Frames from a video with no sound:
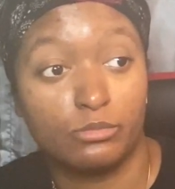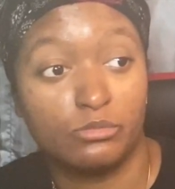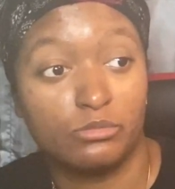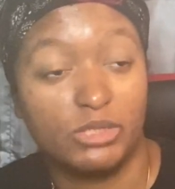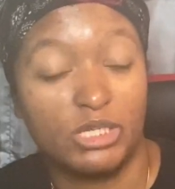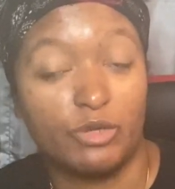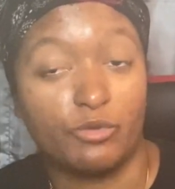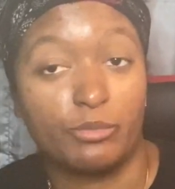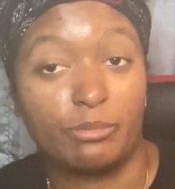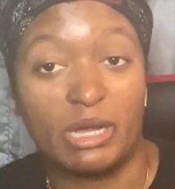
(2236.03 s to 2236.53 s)

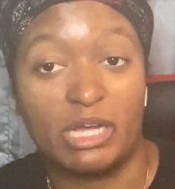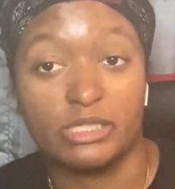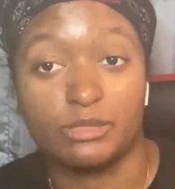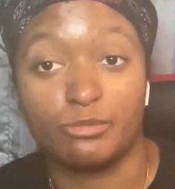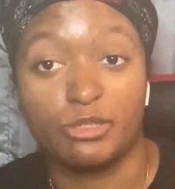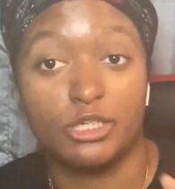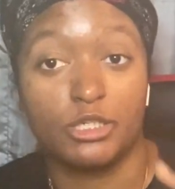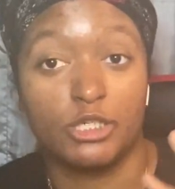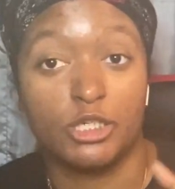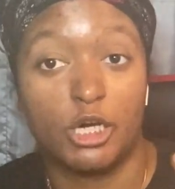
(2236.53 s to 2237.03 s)
It reminds
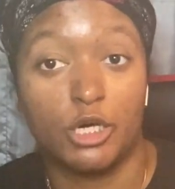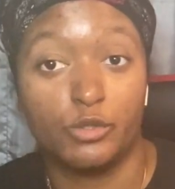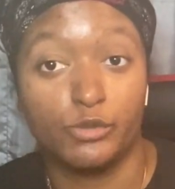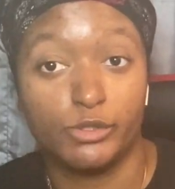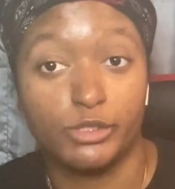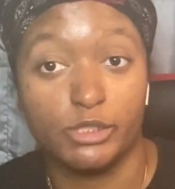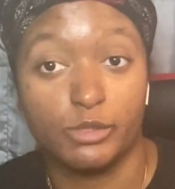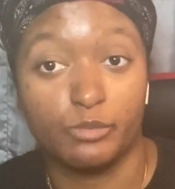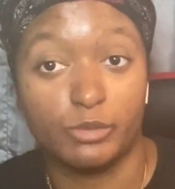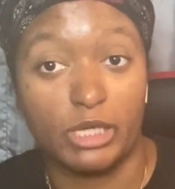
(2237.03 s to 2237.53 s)
me of the
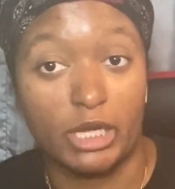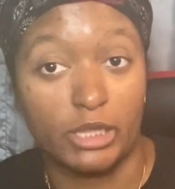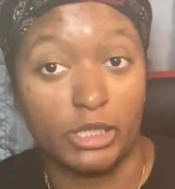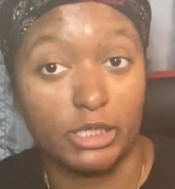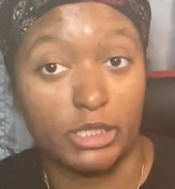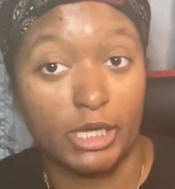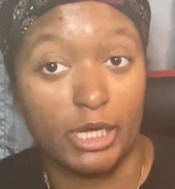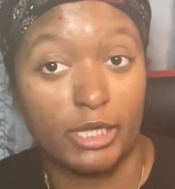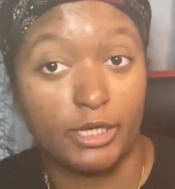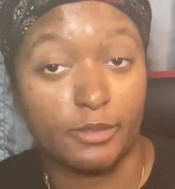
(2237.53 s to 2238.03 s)
ocean when I
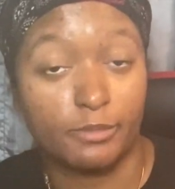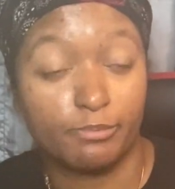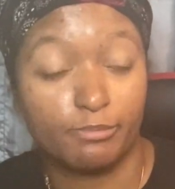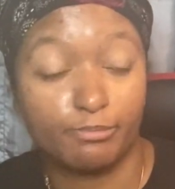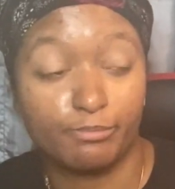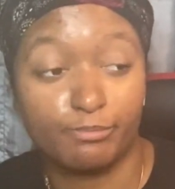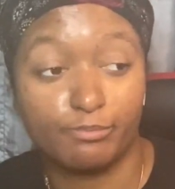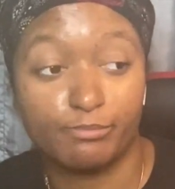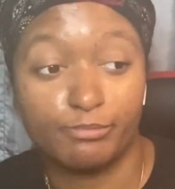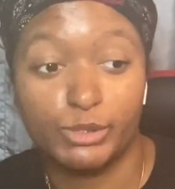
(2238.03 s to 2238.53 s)
look at it.
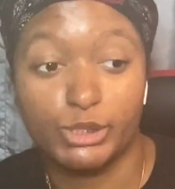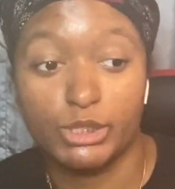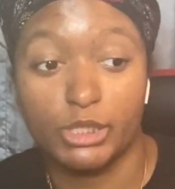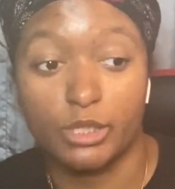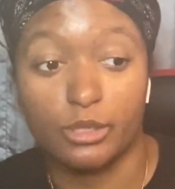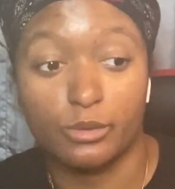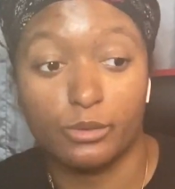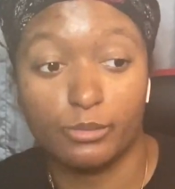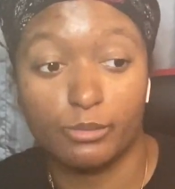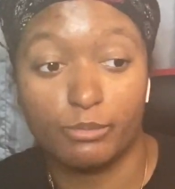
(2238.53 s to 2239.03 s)
So
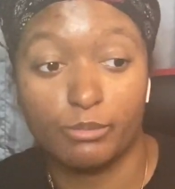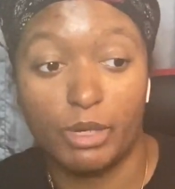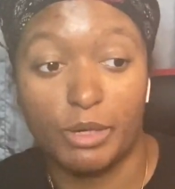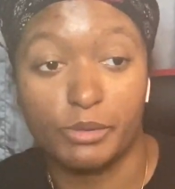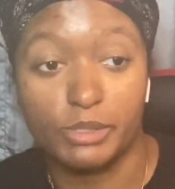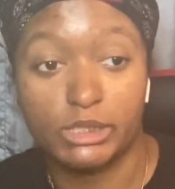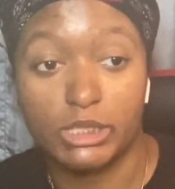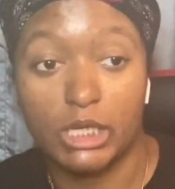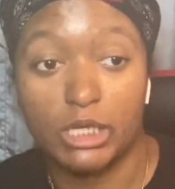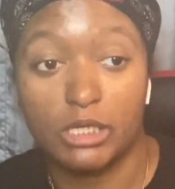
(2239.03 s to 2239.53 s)
I
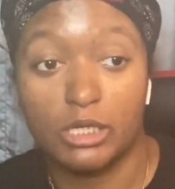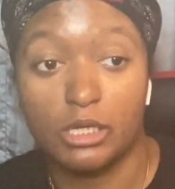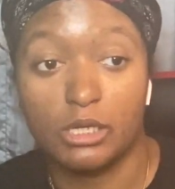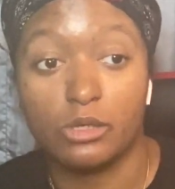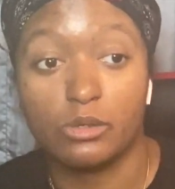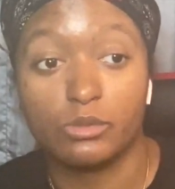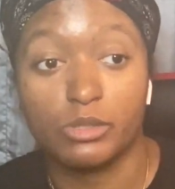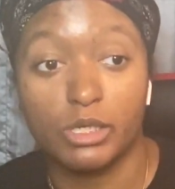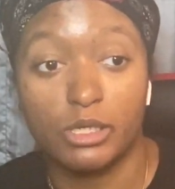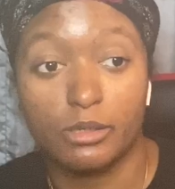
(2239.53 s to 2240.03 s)
was like,
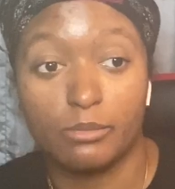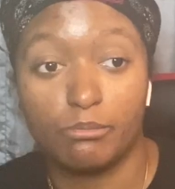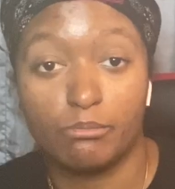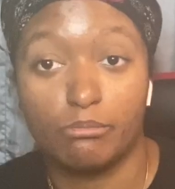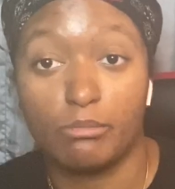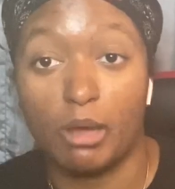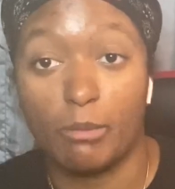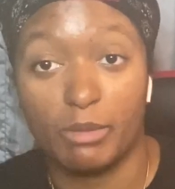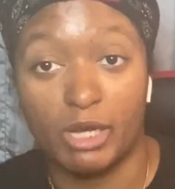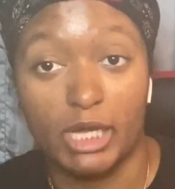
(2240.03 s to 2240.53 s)
oh yeah,
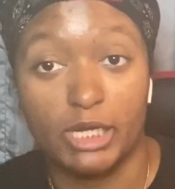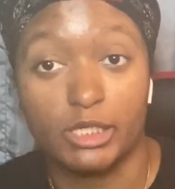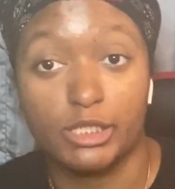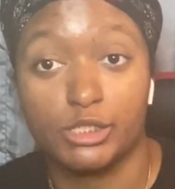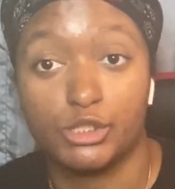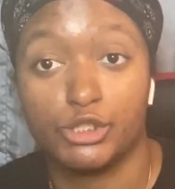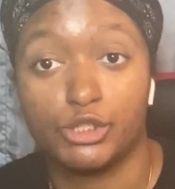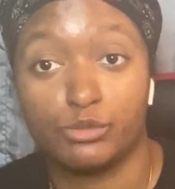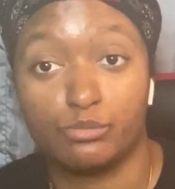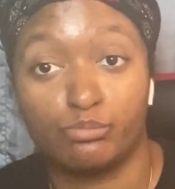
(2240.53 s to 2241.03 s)
mama gotta
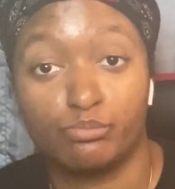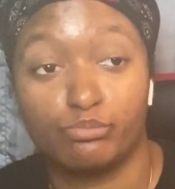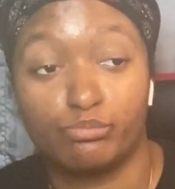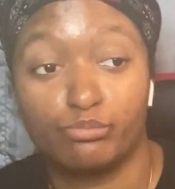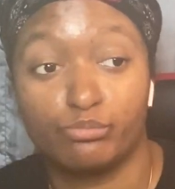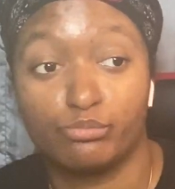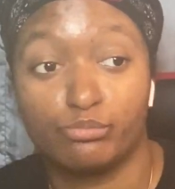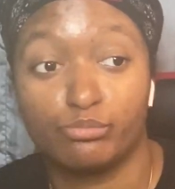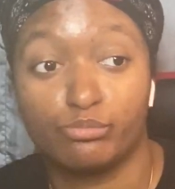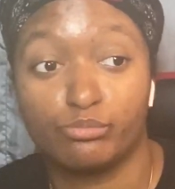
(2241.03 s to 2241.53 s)
get you.
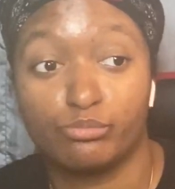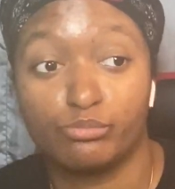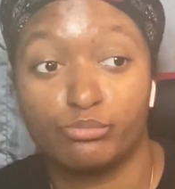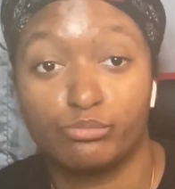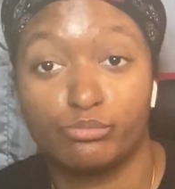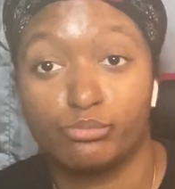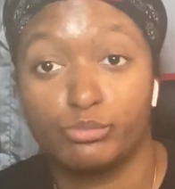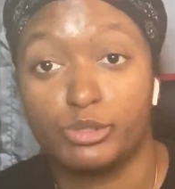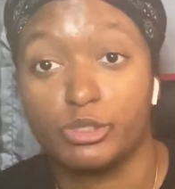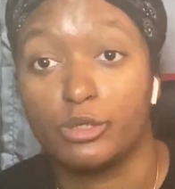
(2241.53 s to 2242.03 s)

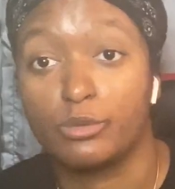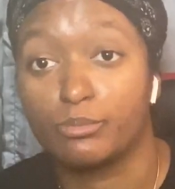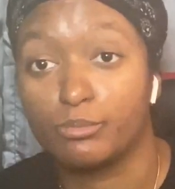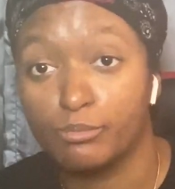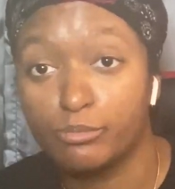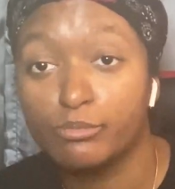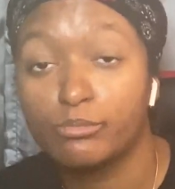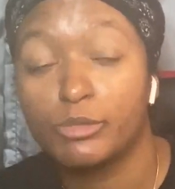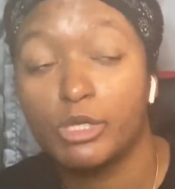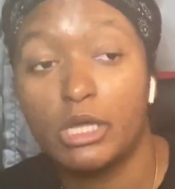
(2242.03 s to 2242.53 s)
So
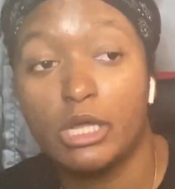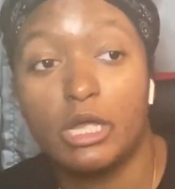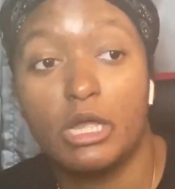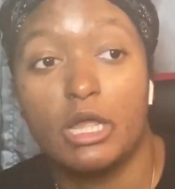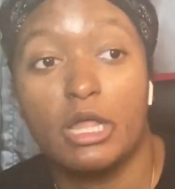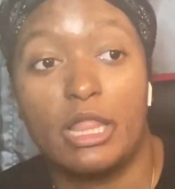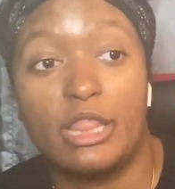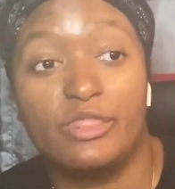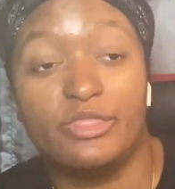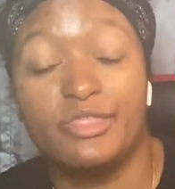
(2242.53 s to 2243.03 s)

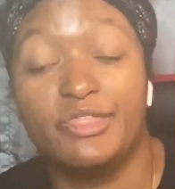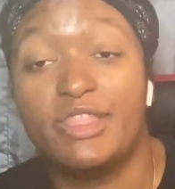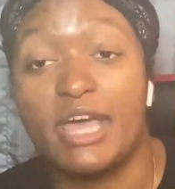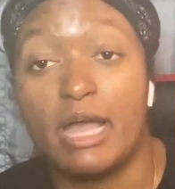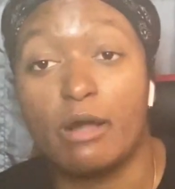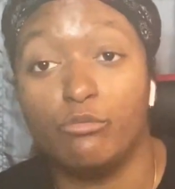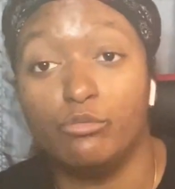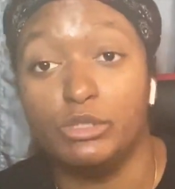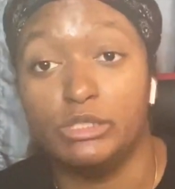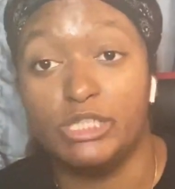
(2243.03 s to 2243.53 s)

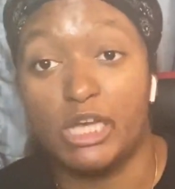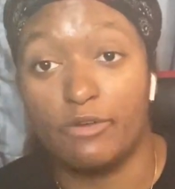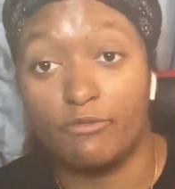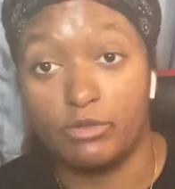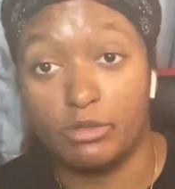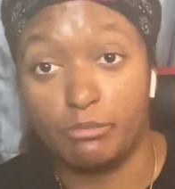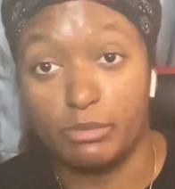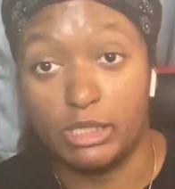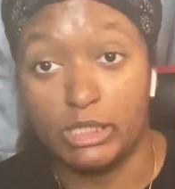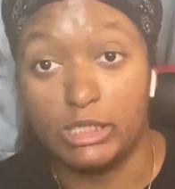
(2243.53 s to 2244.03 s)
that would
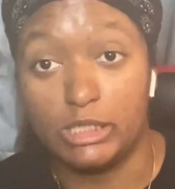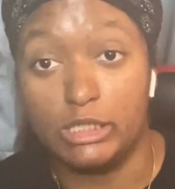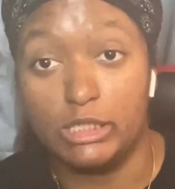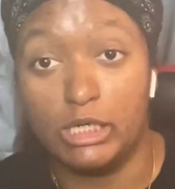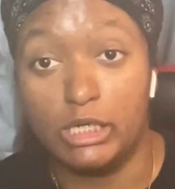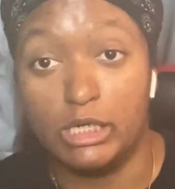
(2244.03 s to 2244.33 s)
definitely be